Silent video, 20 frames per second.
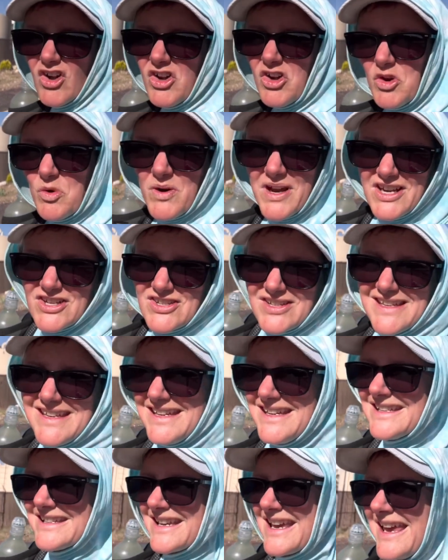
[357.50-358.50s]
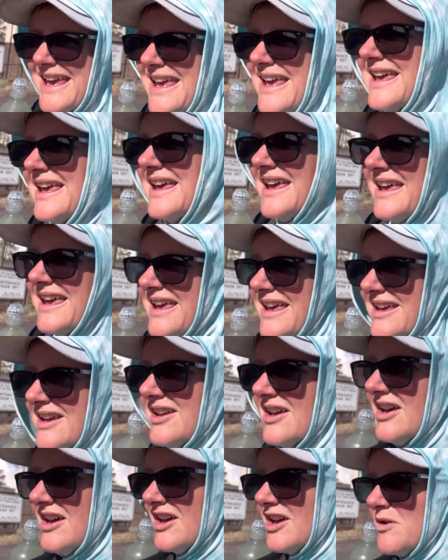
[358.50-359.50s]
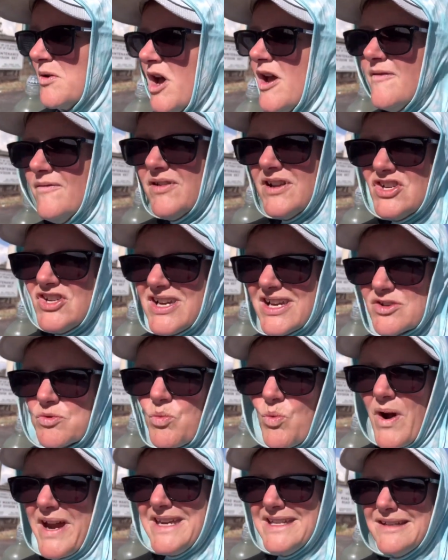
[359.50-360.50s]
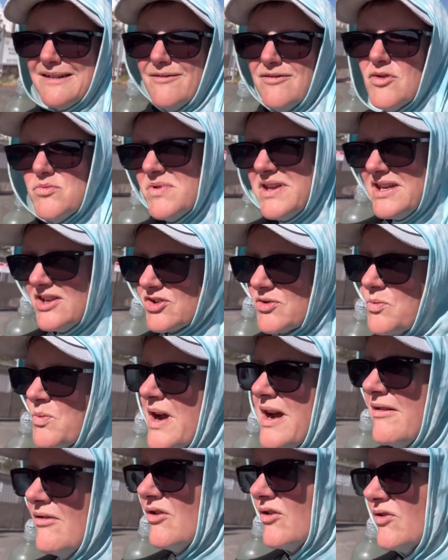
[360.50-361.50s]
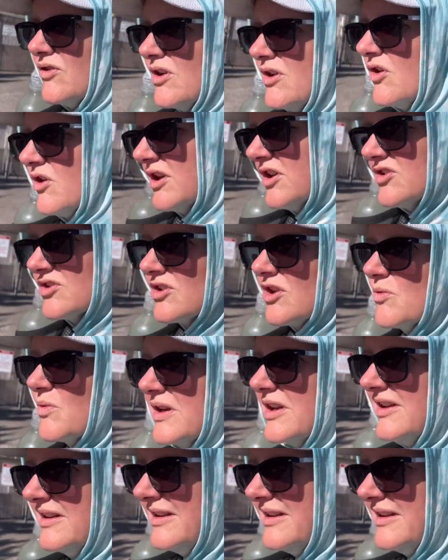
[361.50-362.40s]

I don't know where she is. Uh, hopefully she hasn't waited for me somewhere on the line because I went a